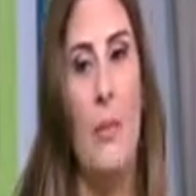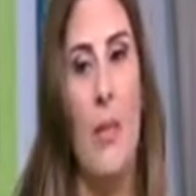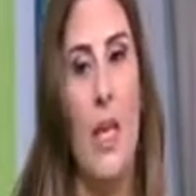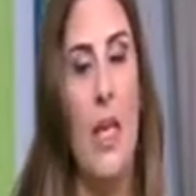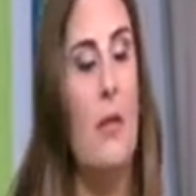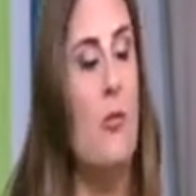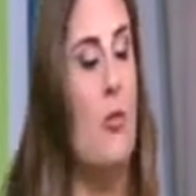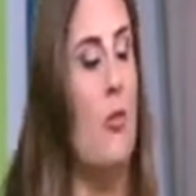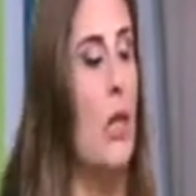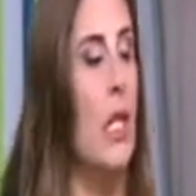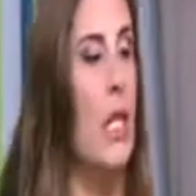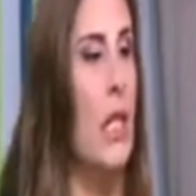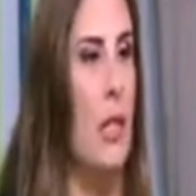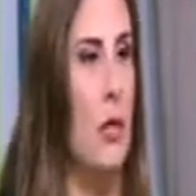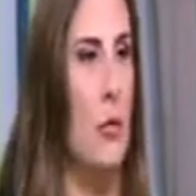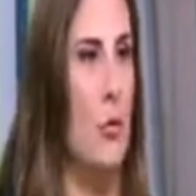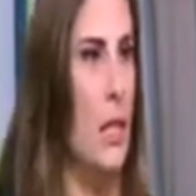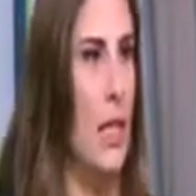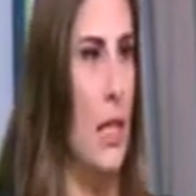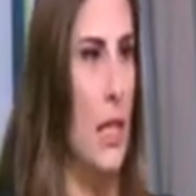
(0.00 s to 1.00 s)
is
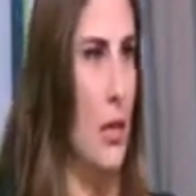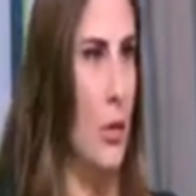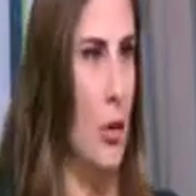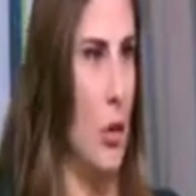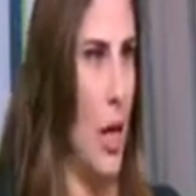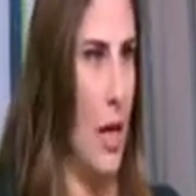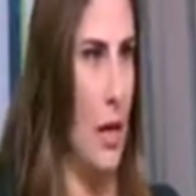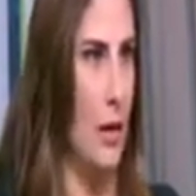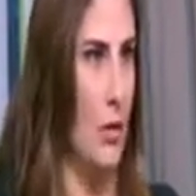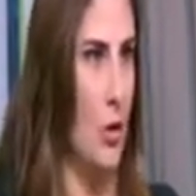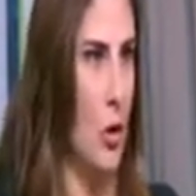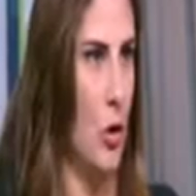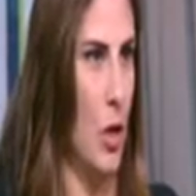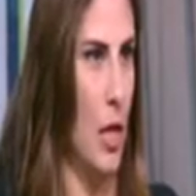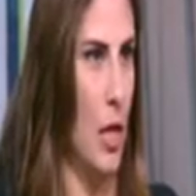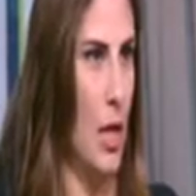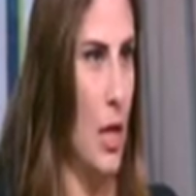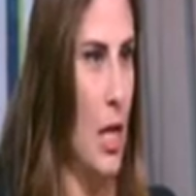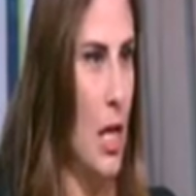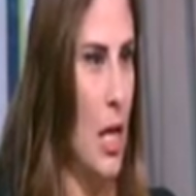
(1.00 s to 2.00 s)
really, really
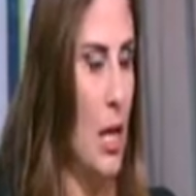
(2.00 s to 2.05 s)
challenging.